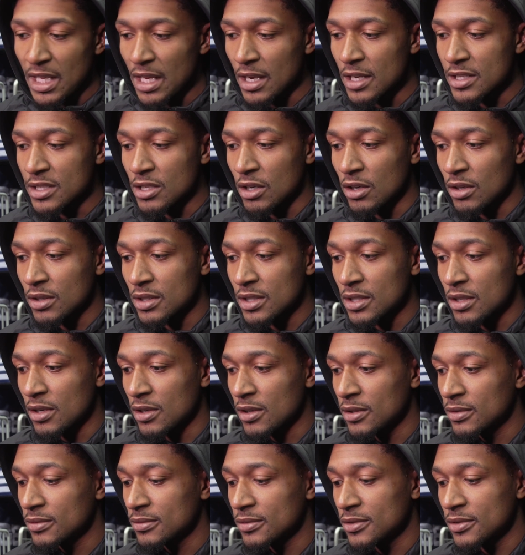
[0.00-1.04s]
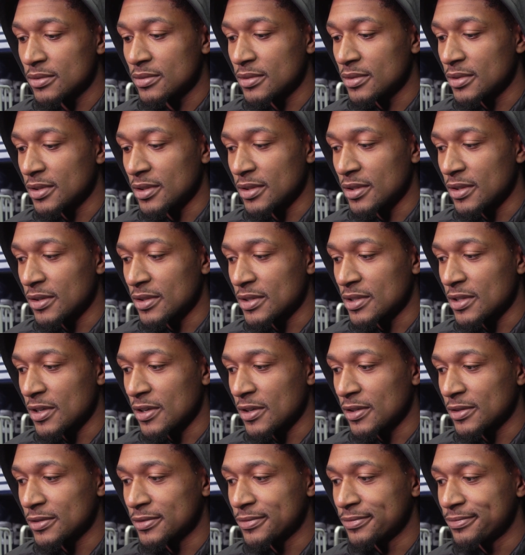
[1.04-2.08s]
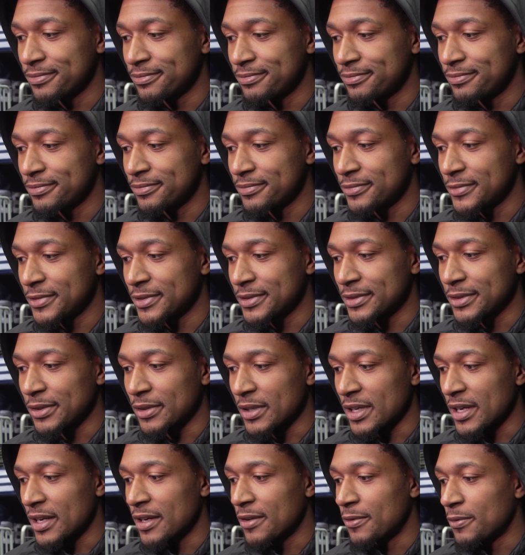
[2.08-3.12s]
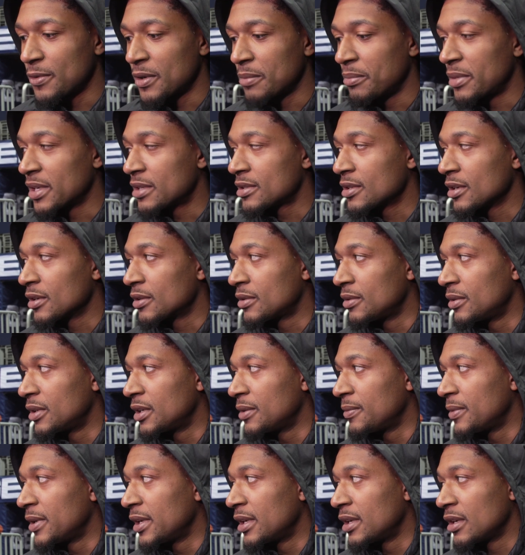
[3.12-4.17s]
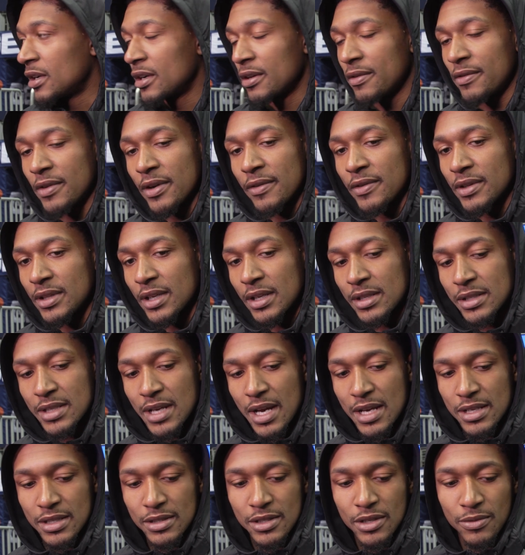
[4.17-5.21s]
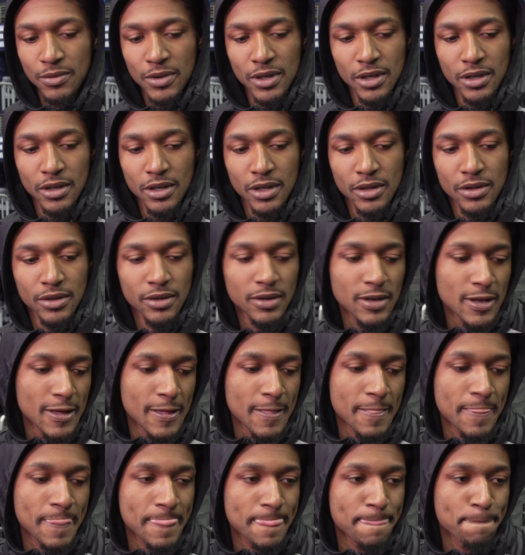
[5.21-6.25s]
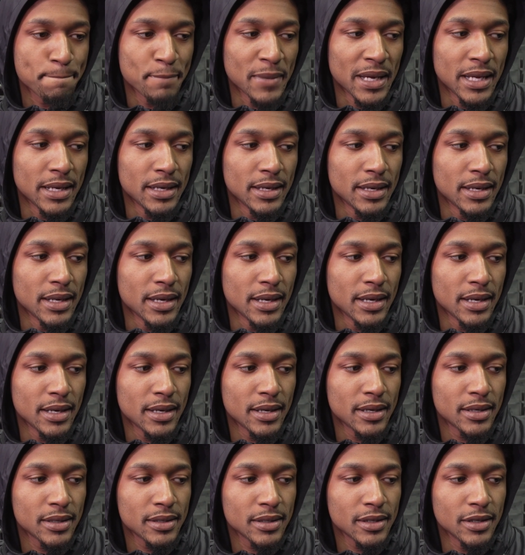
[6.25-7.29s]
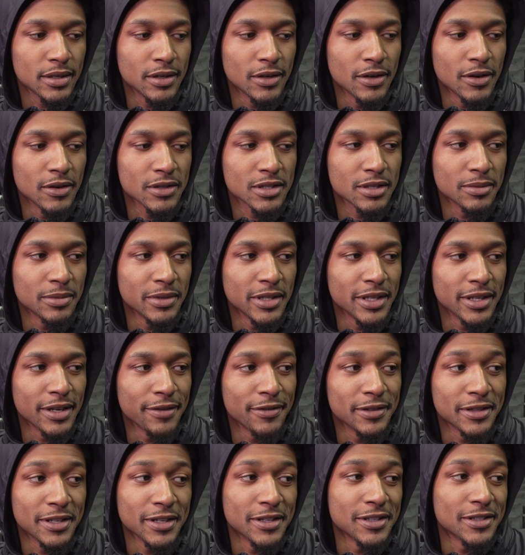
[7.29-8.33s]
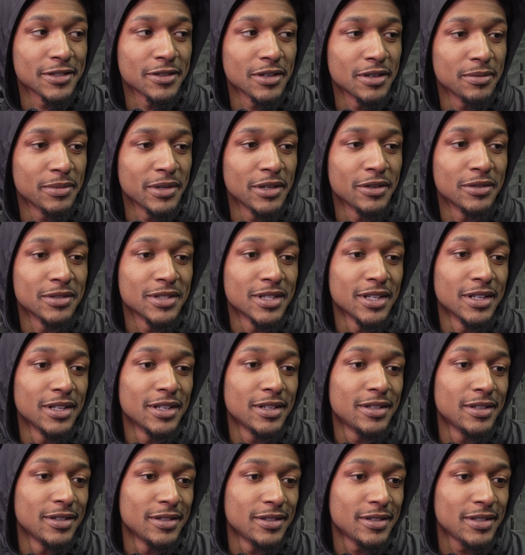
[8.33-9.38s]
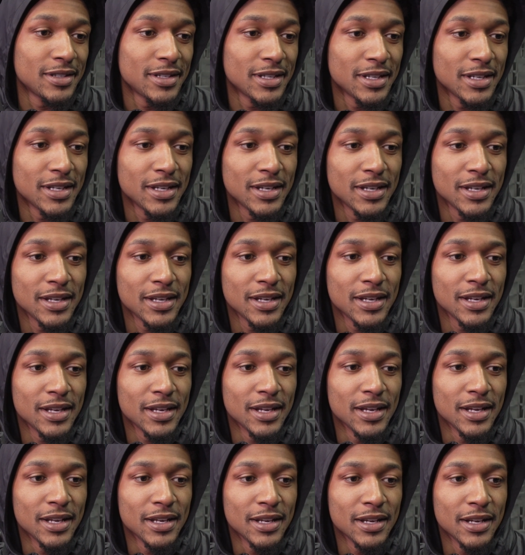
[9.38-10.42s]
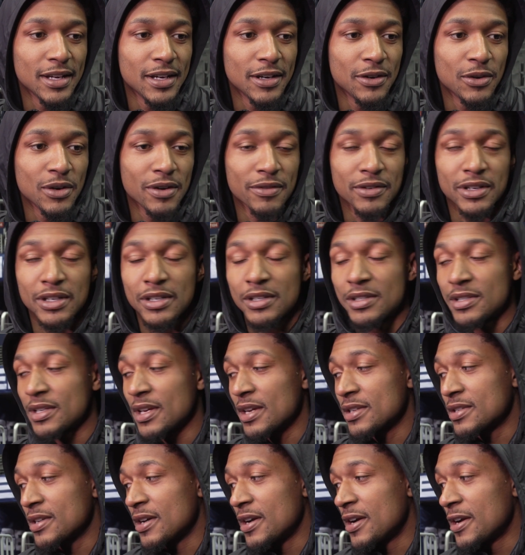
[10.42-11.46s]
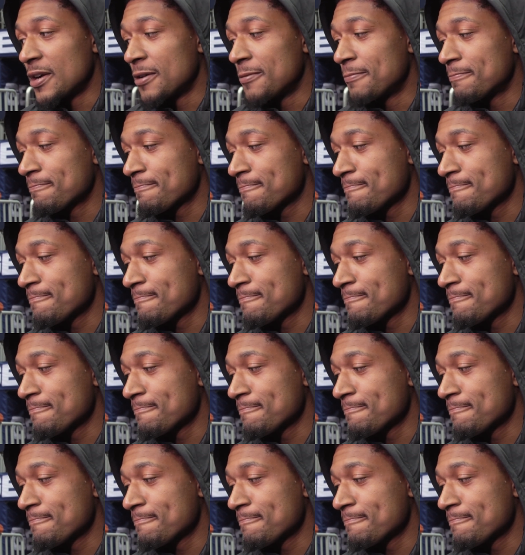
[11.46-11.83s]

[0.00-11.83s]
it's all kind of one big circle in a way. Everything ties into one another, and you know, ultimately everything is going to be on Ted and whoever he decides to hire.